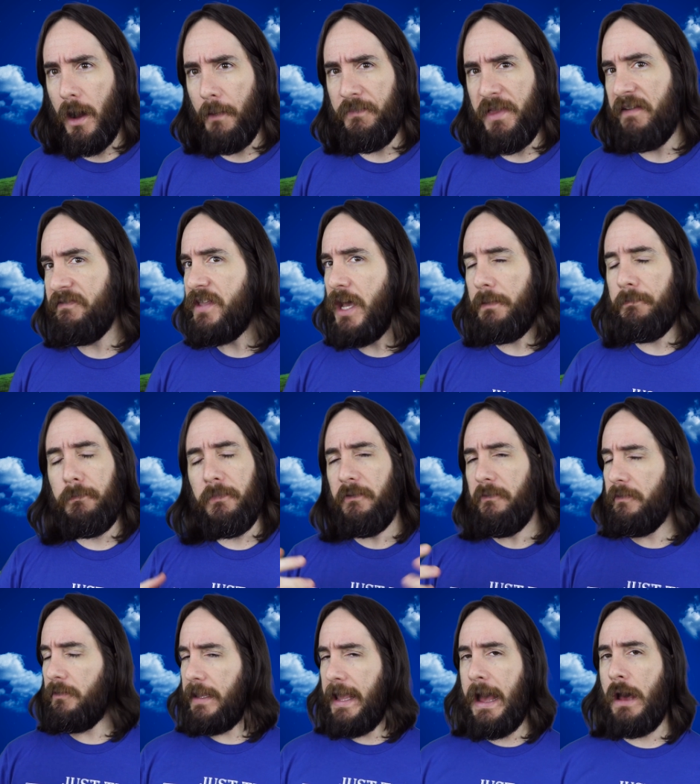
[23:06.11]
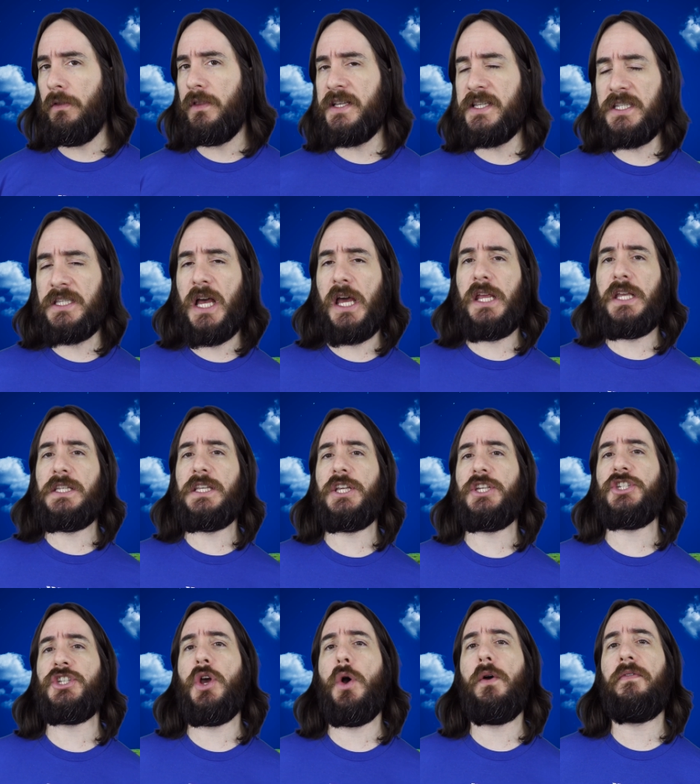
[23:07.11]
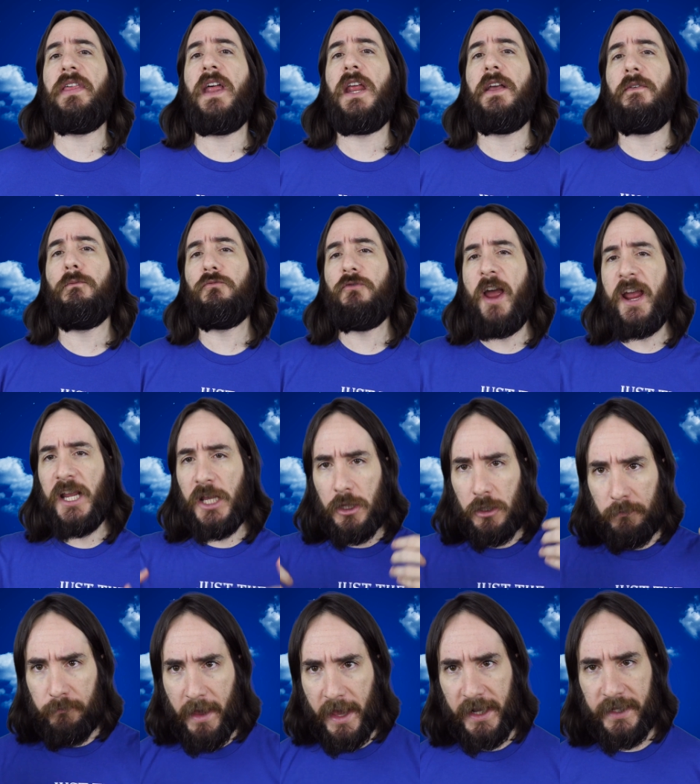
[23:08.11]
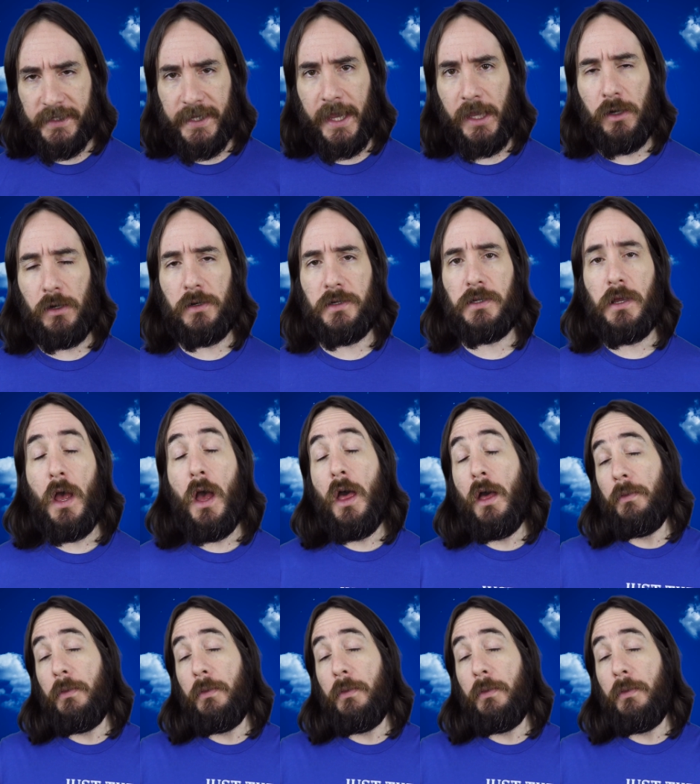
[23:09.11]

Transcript: They've done countless studies that show that regular meditators,